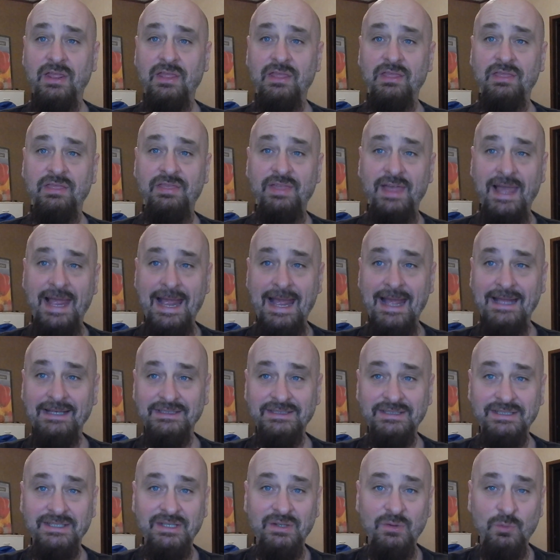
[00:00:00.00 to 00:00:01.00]

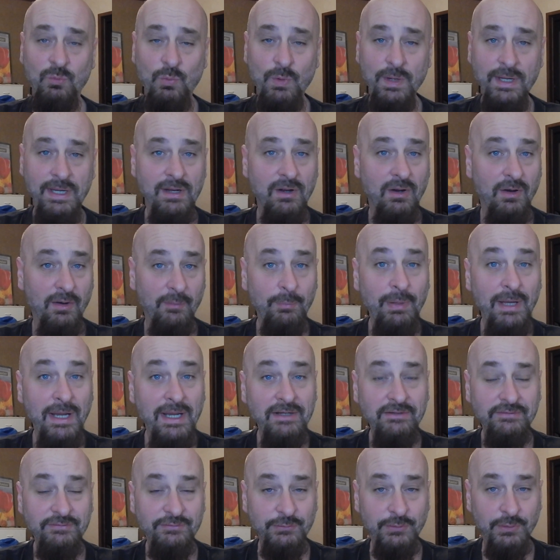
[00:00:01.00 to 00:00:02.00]
that we are
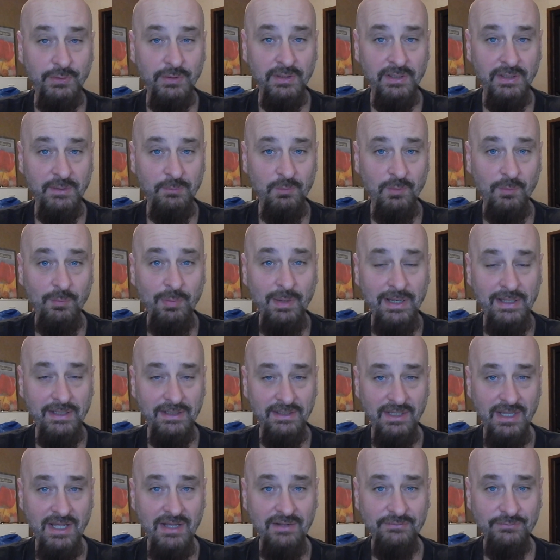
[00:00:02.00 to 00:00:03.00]
paying for, and we're paying a
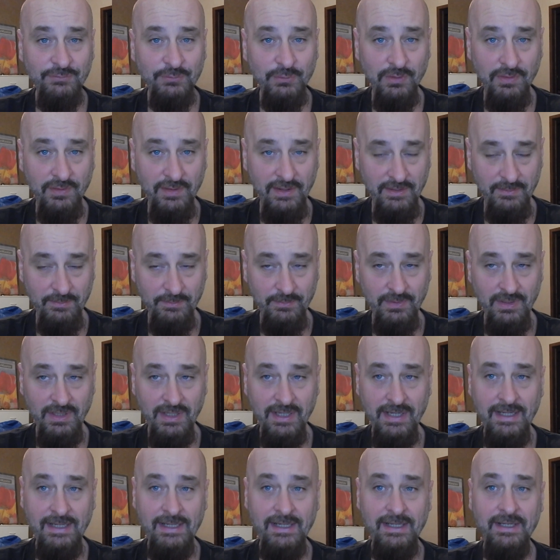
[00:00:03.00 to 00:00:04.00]
lot for them,
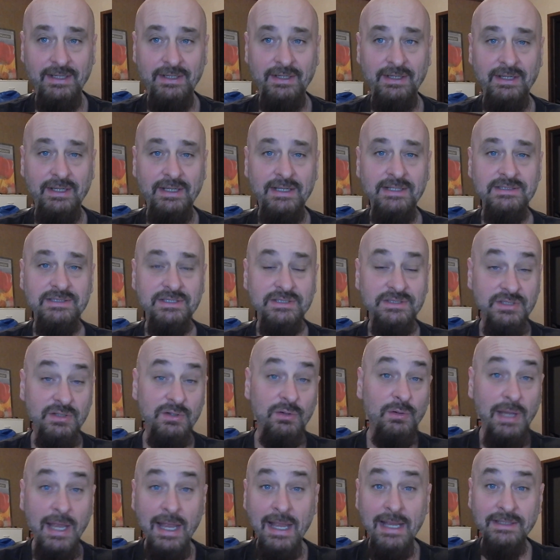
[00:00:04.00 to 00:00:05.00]
and it's
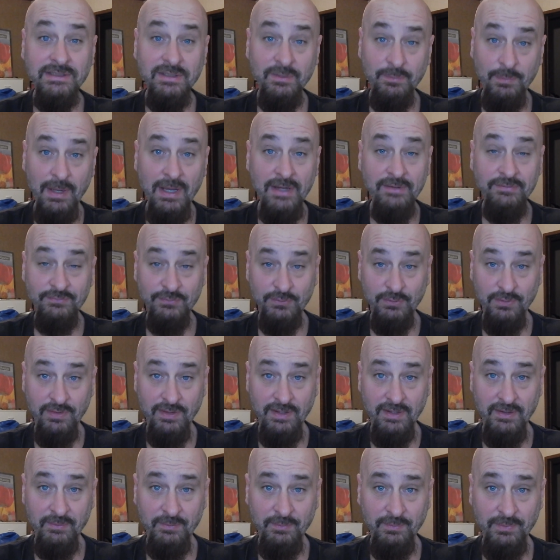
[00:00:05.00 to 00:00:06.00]
okay to pay for
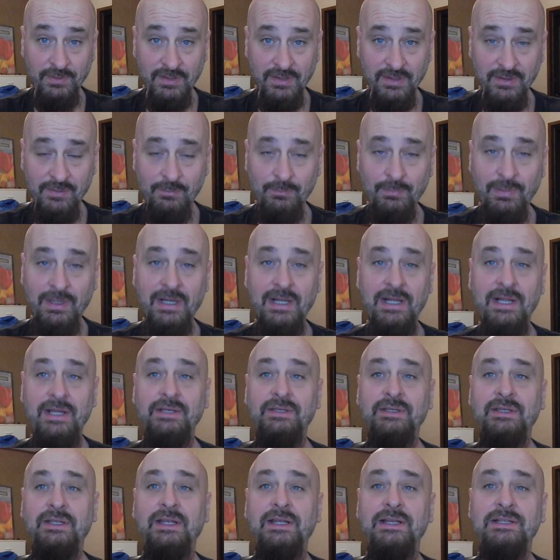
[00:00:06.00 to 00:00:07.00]
them,
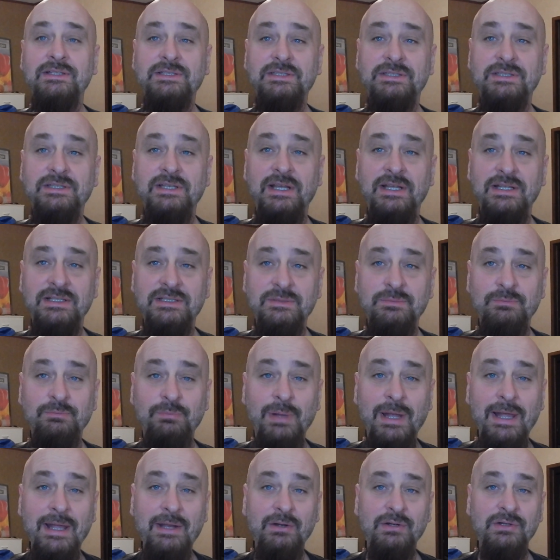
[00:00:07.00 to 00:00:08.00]
but it's
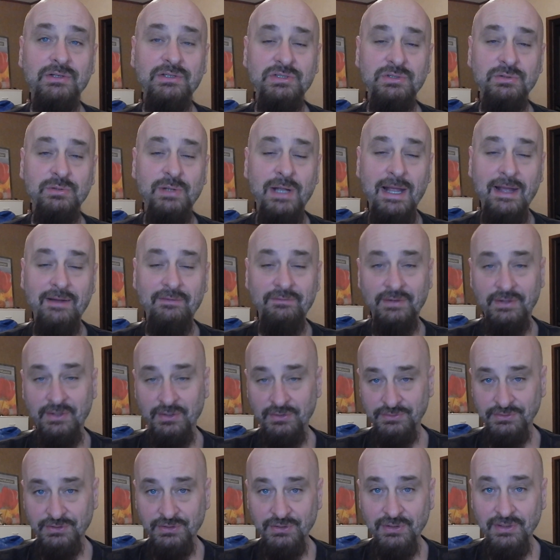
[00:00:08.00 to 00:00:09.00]
better to have an
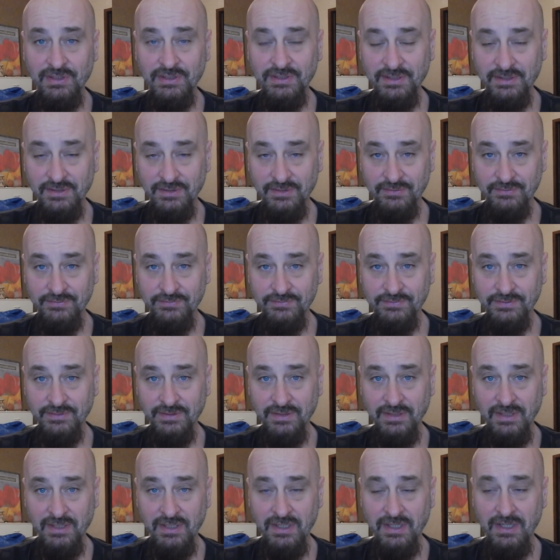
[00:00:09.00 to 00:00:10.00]
alternative
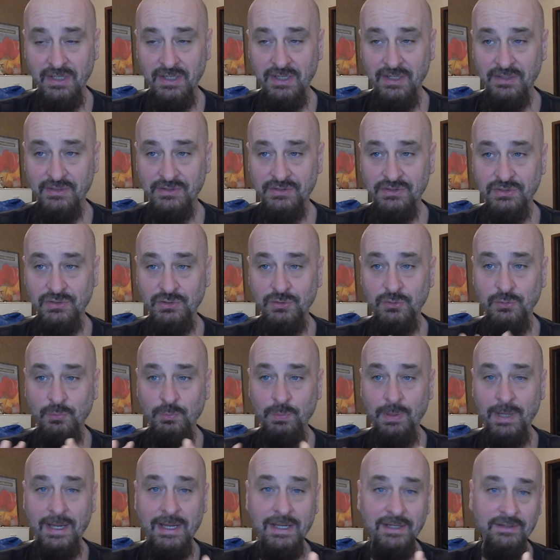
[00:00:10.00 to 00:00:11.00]
to
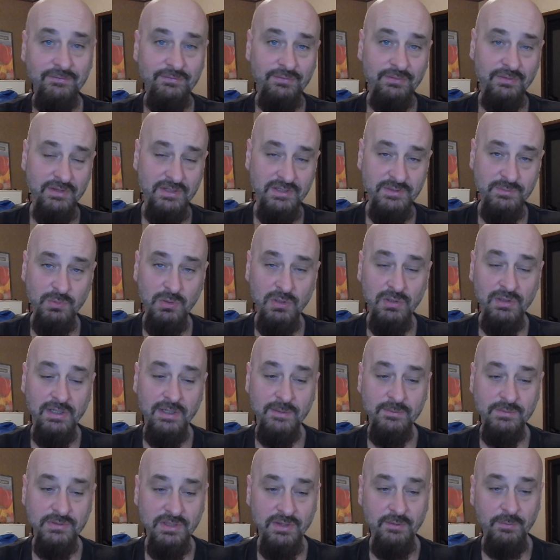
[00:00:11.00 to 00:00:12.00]
paying for these
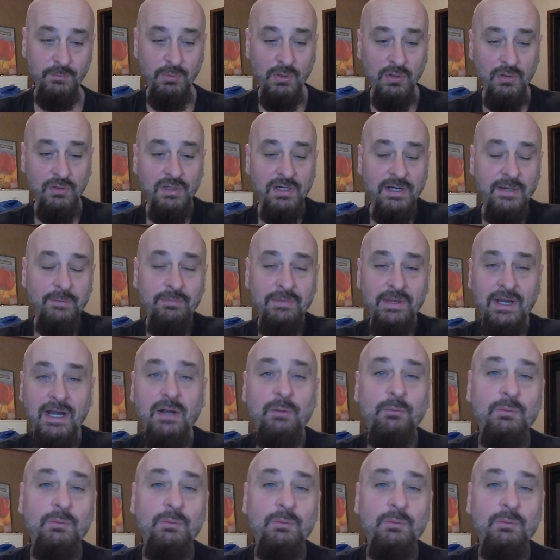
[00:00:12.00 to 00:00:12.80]
programs. So the program that I